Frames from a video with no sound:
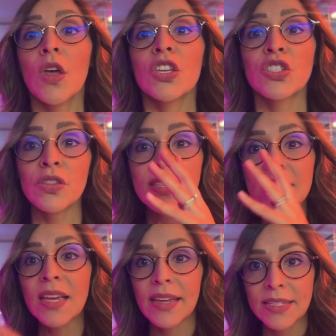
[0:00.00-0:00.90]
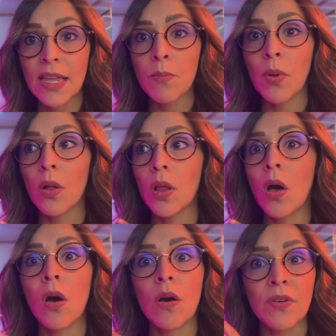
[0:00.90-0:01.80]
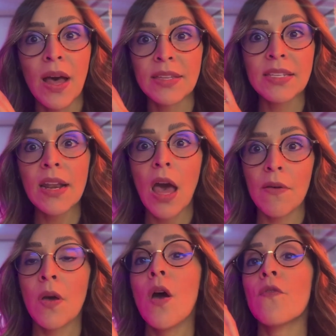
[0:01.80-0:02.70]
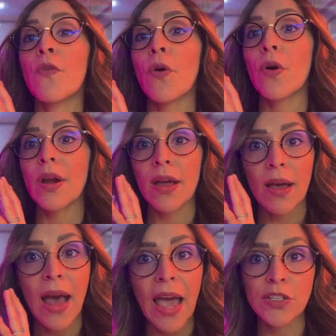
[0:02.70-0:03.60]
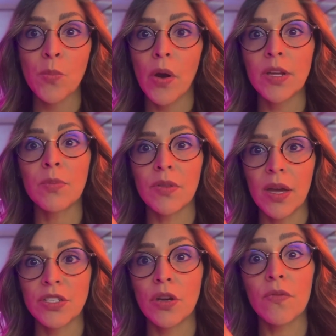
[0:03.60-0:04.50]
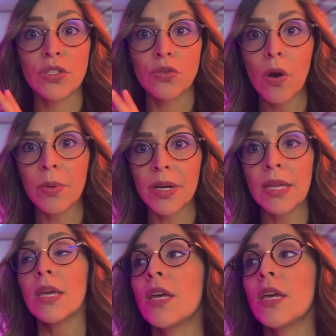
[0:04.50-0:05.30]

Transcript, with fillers: So this is an example of a setup for a hydroponic production of a strawberry.